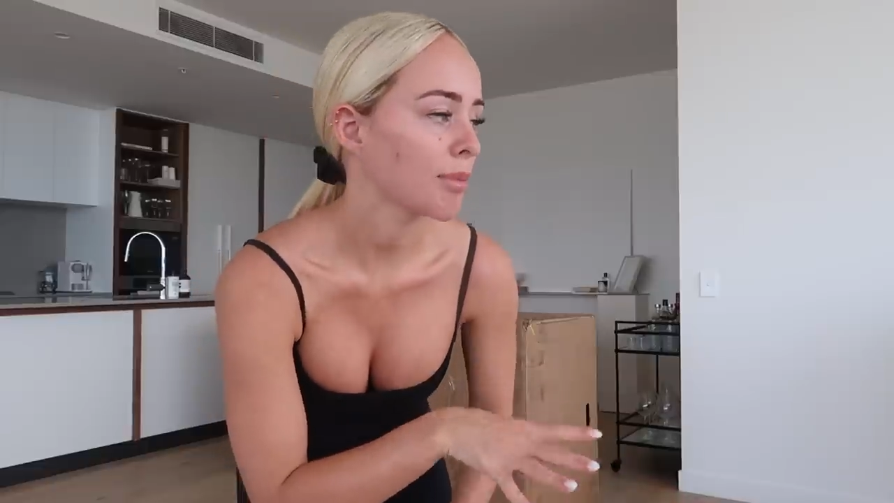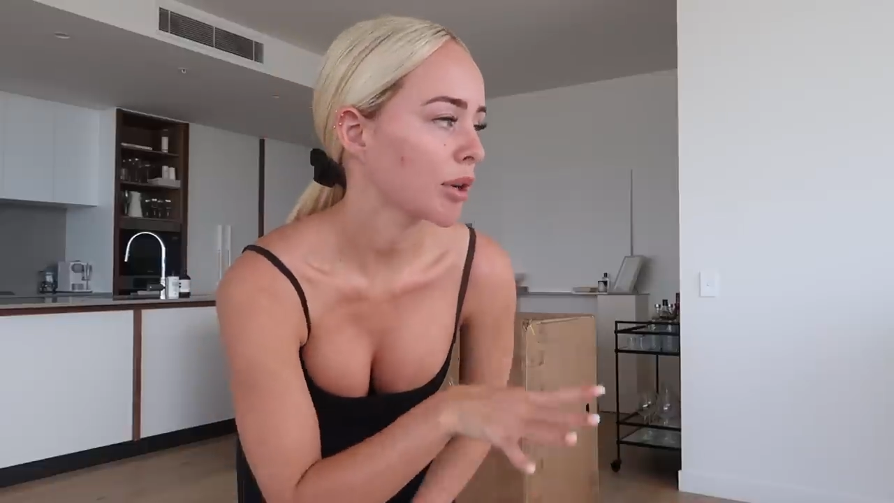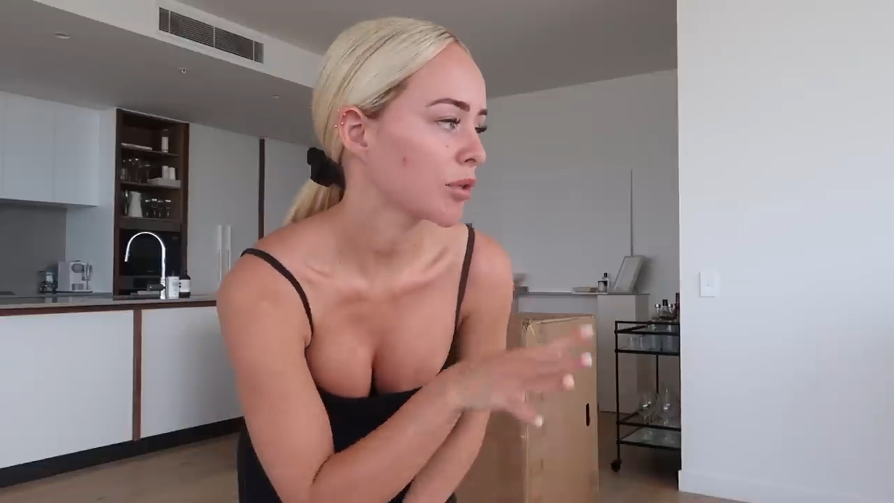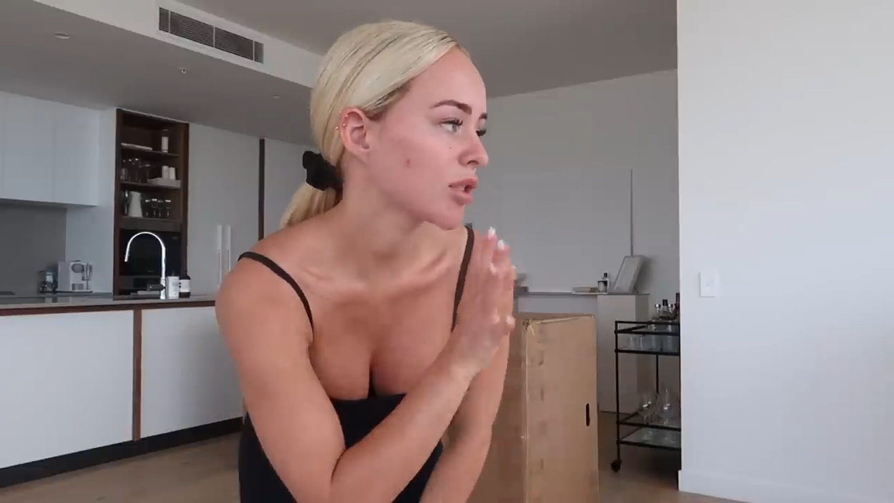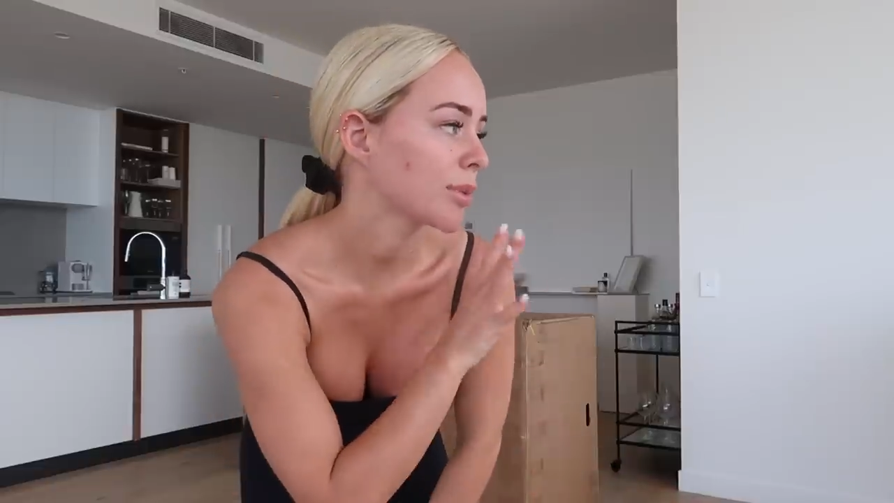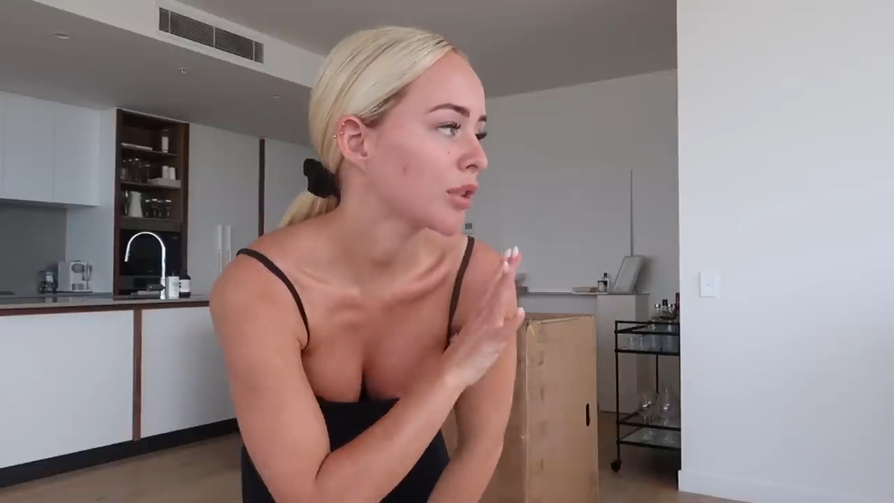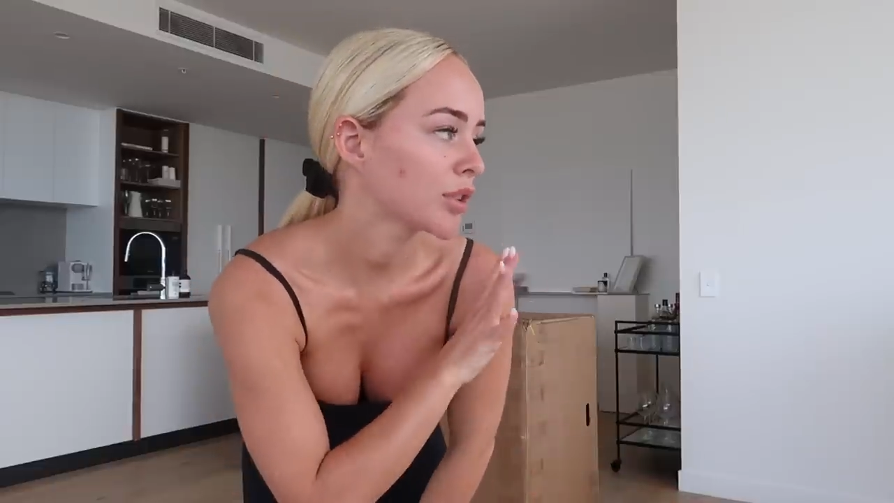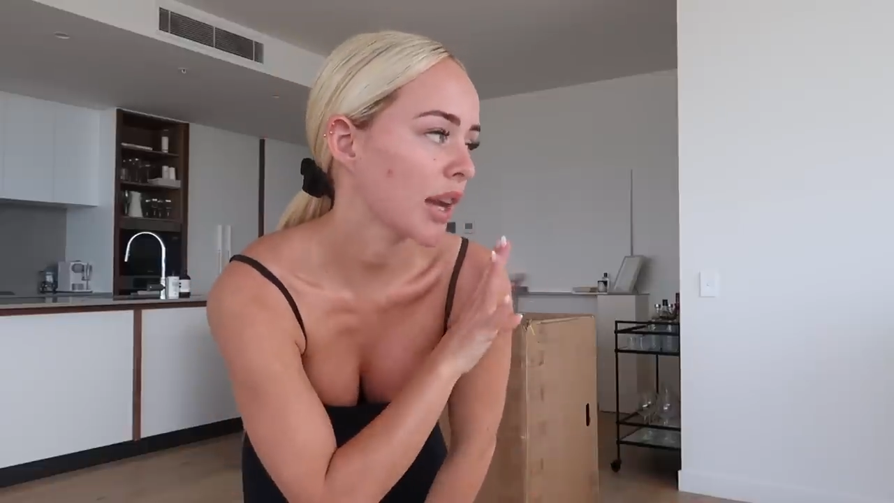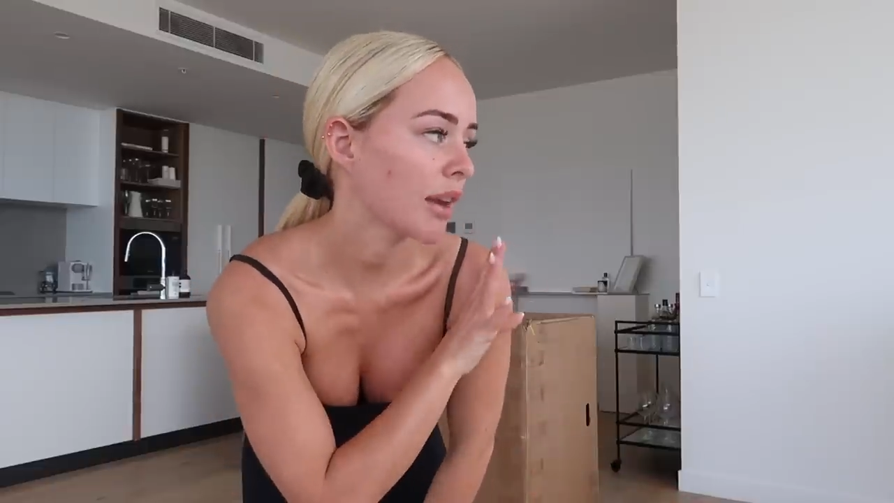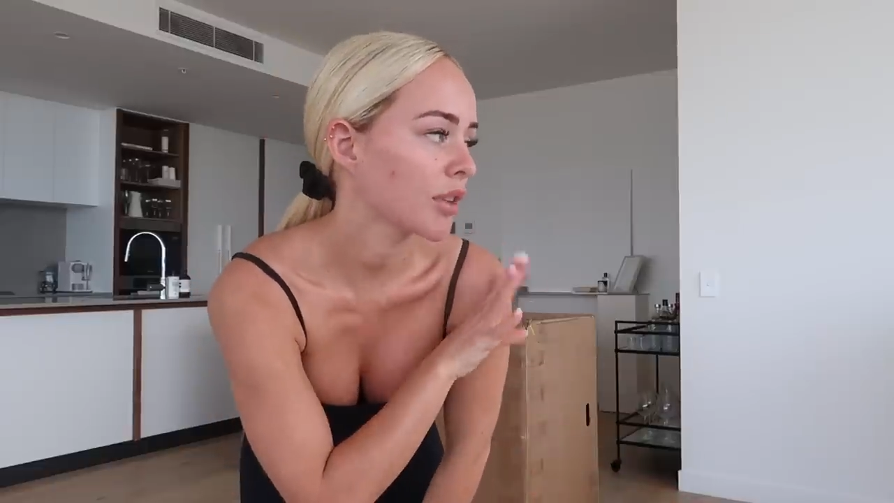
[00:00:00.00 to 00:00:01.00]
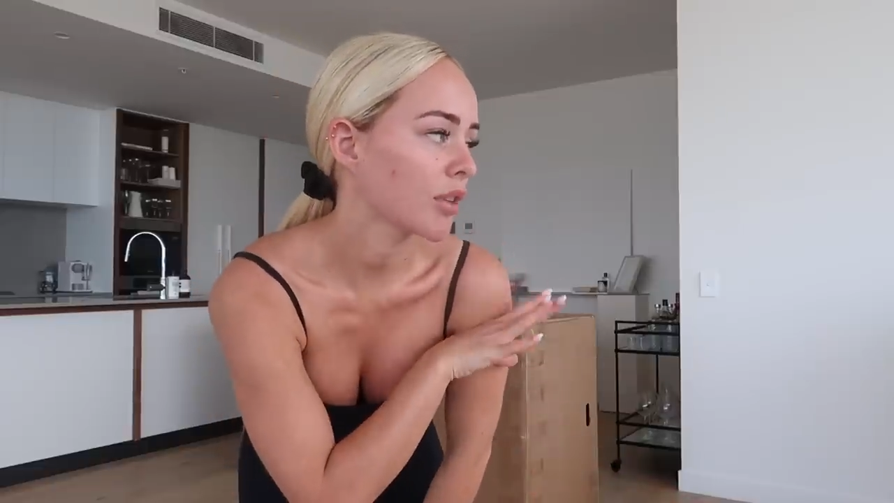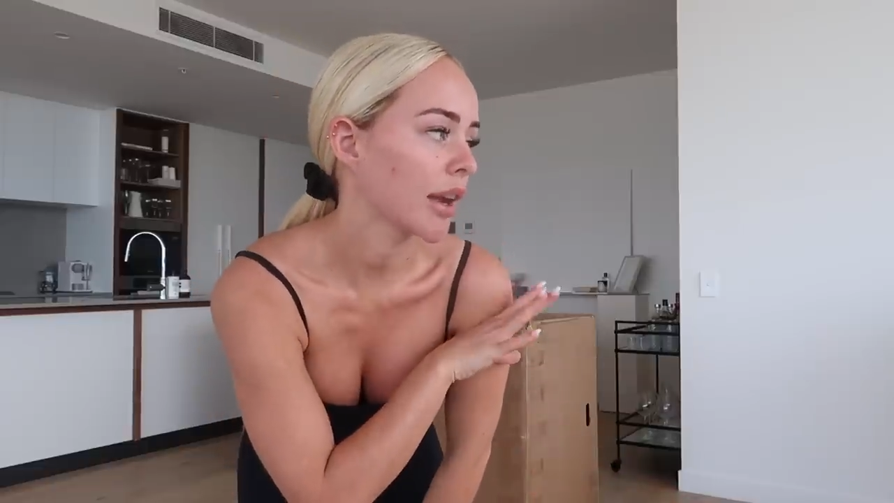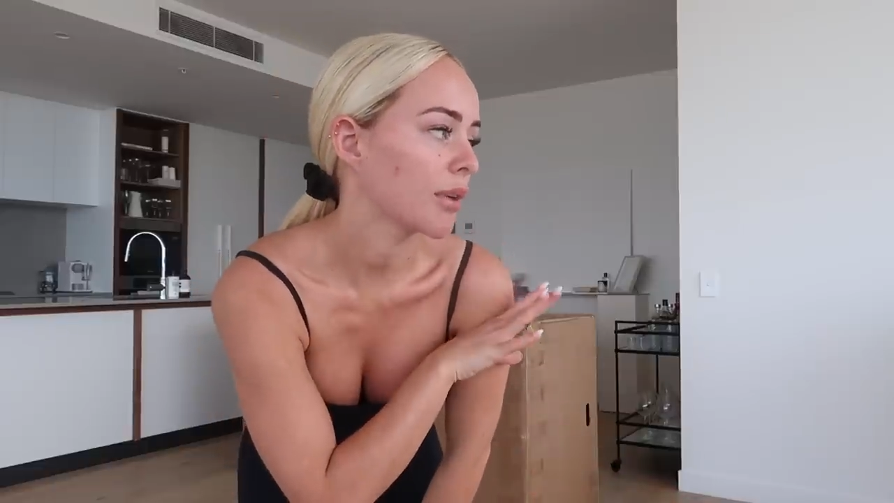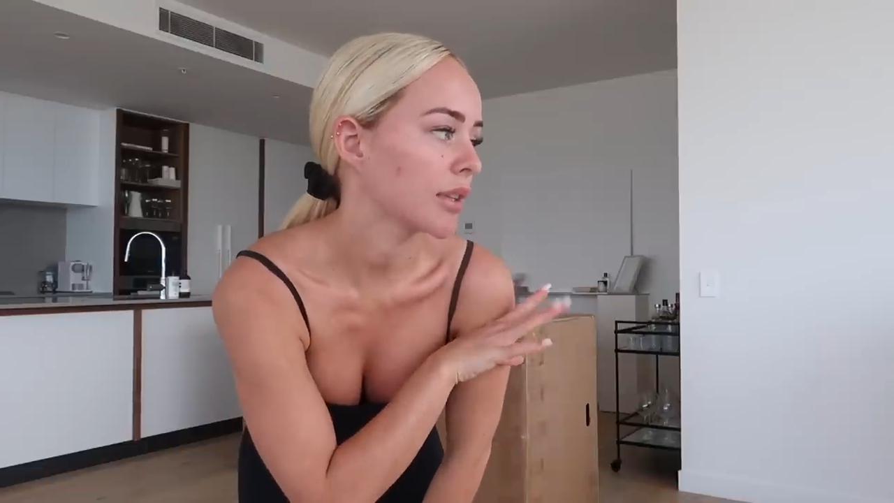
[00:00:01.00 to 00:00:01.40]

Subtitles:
but it'll just be good to have the gray